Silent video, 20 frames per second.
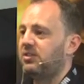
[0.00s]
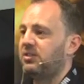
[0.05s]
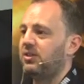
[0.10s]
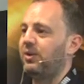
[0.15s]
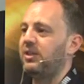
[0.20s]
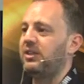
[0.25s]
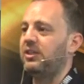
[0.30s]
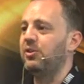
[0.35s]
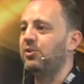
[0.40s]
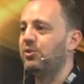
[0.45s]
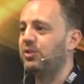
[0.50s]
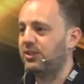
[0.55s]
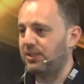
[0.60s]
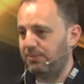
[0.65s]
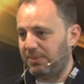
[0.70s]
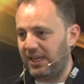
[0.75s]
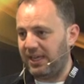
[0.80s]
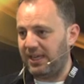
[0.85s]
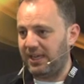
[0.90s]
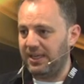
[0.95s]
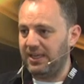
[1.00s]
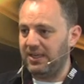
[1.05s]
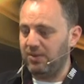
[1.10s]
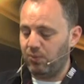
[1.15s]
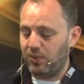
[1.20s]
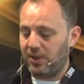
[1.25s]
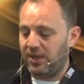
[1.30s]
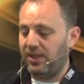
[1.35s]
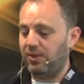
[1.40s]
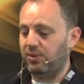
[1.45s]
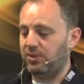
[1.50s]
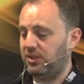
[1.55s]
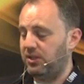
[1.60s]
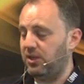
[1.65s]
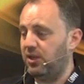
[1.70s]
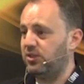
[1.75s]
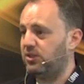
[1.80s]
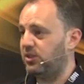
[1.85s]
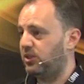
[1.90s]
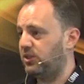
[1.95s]
So it used to be, when there was
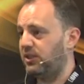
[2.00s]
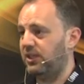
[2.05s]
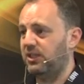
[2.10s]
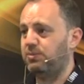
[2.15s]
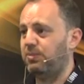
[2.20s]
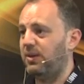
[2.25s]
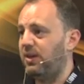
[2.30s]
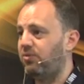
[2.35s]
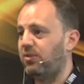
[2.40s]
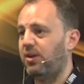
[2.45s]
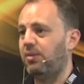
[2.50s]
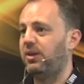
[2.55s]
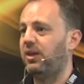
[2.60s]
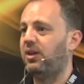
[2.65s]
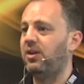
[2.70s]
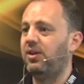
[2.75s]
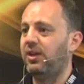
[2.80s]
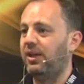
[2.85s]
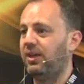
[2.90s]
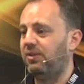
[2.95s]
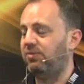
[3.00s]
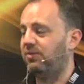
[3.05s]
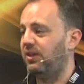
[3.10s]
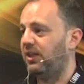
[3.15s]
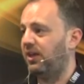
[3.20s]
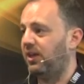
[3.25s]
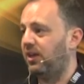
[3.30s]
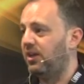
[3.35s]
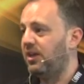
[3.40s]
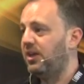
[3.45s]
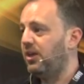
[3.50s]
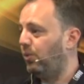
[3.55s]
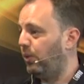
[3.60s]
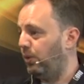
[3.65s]
no such thing as B-Frame encoding in NVIDIA,